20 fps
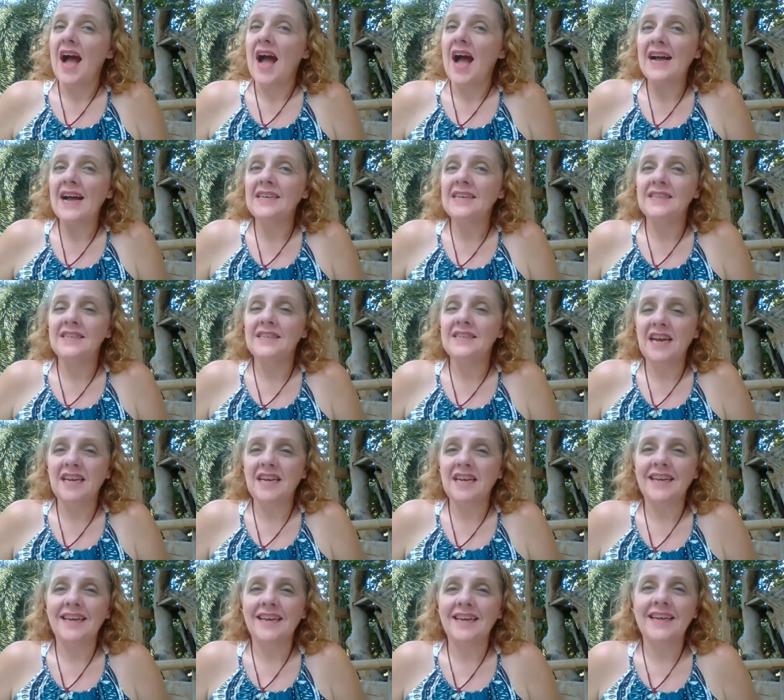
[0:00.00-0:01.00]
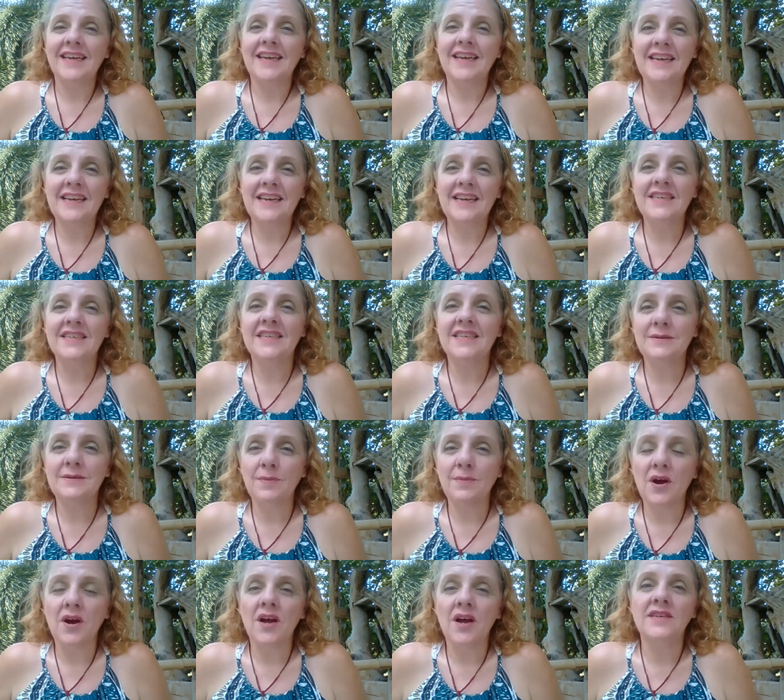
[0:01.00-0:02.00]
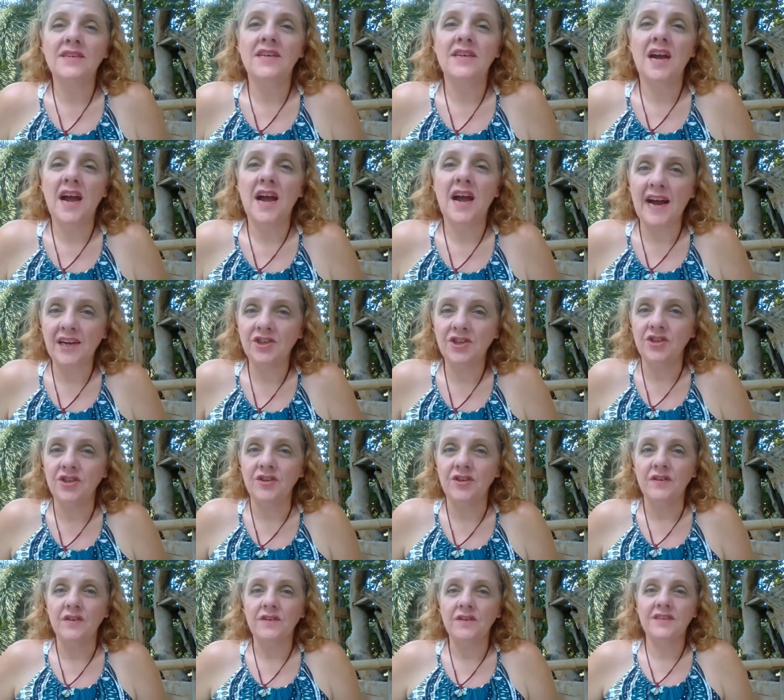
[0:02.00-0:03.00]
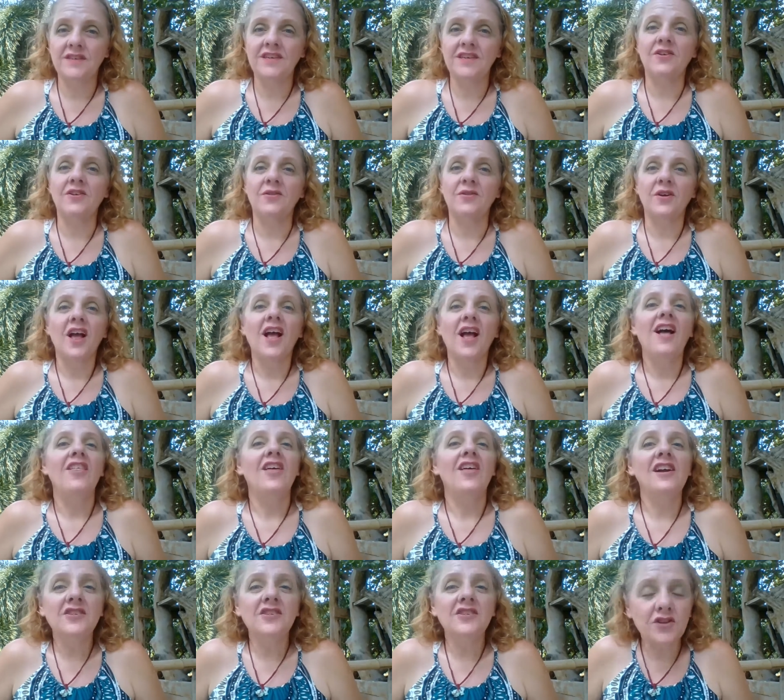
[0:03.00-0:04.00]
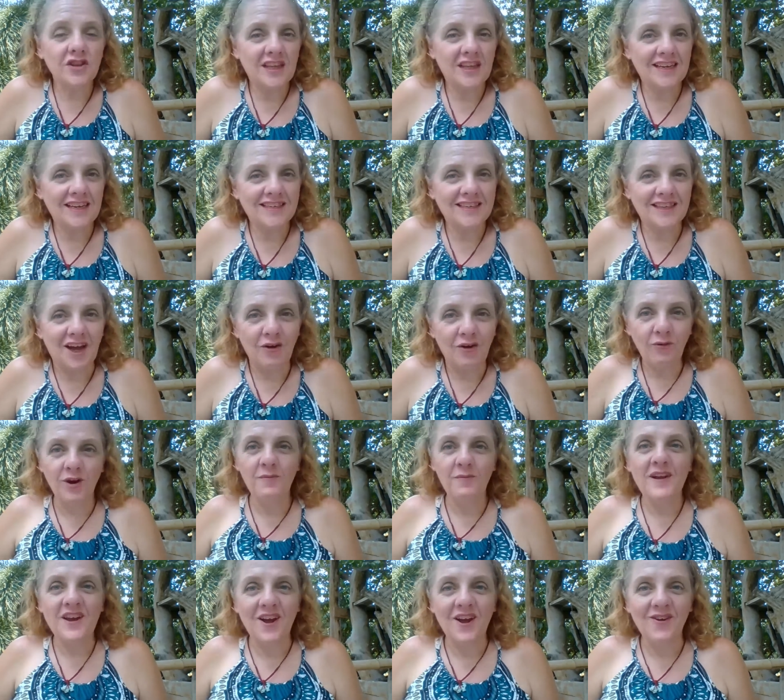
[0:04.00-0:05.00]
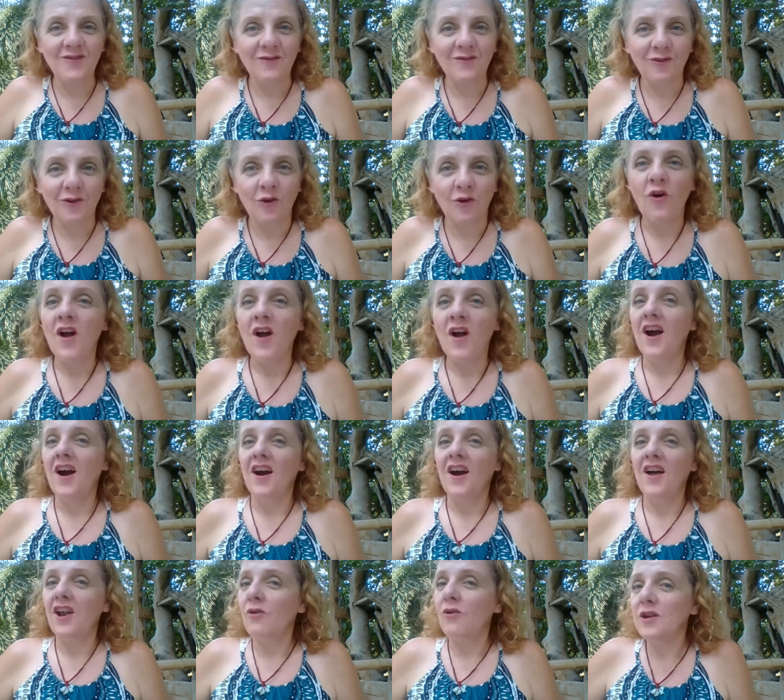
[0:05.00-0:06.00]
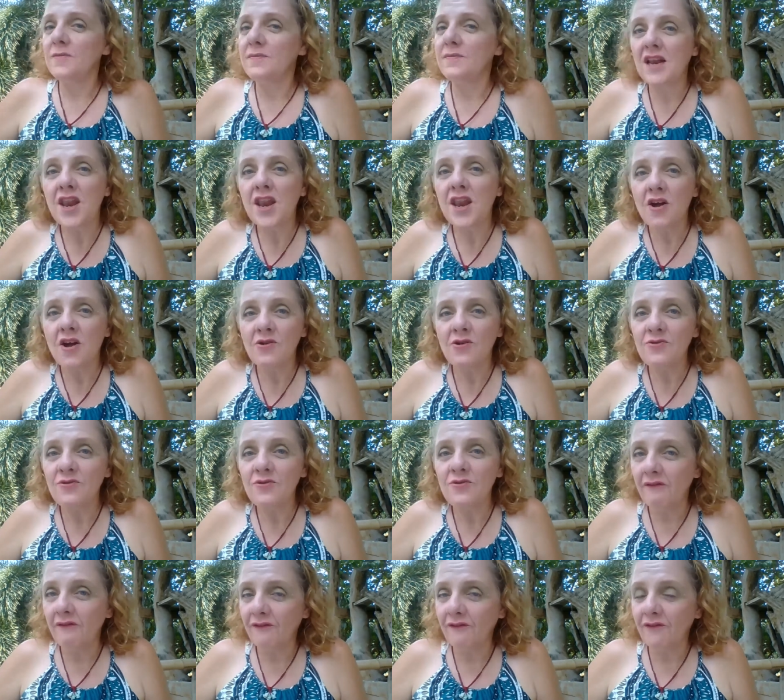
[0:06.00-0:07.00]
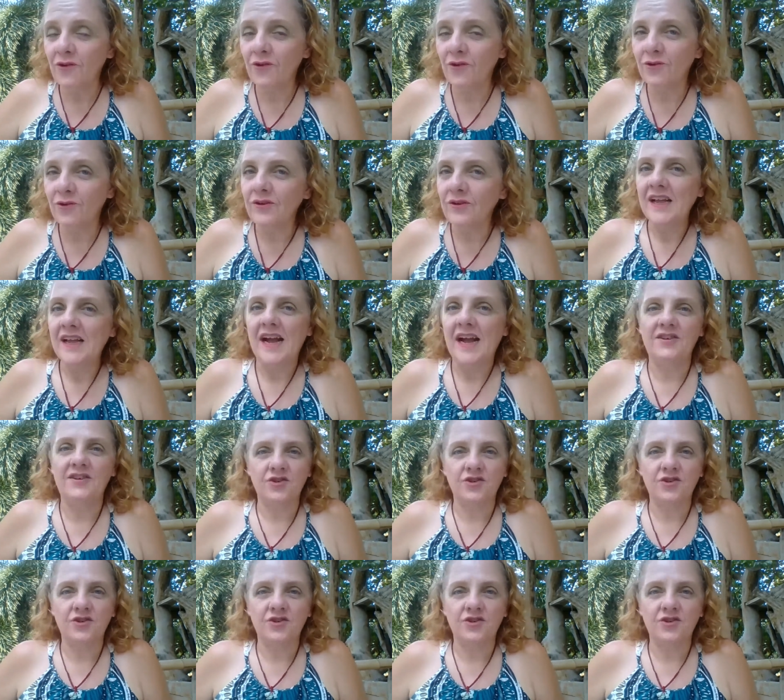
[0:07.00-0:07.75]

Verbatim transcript: and taking inspired action. So those are the things that I want to be known for. I don't want to be known for how